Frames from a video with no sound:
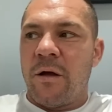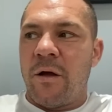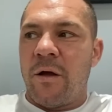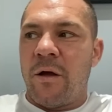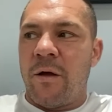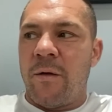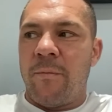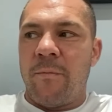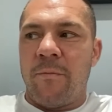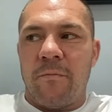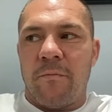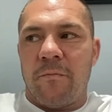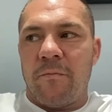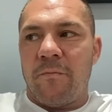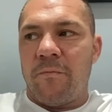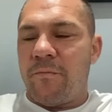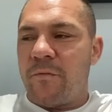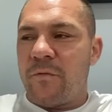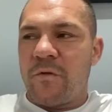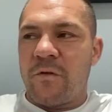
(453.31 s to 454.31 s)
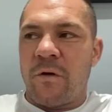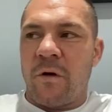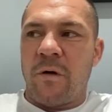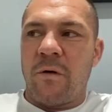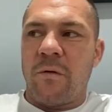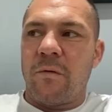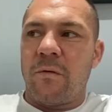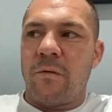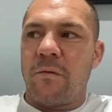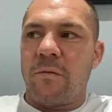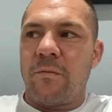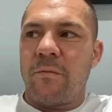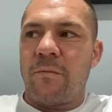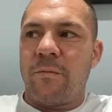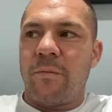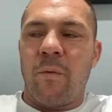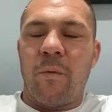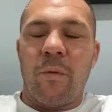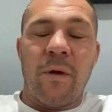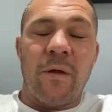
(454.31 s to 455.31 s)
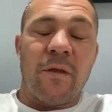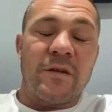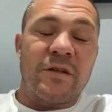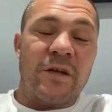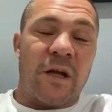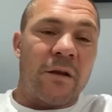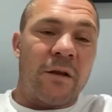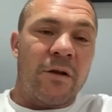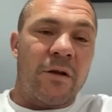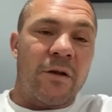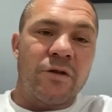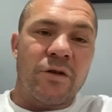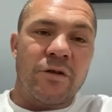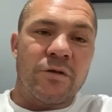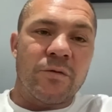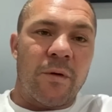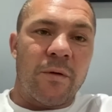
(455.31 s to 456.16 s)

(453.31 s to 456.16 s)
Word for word: Um, so, but we're the challengers.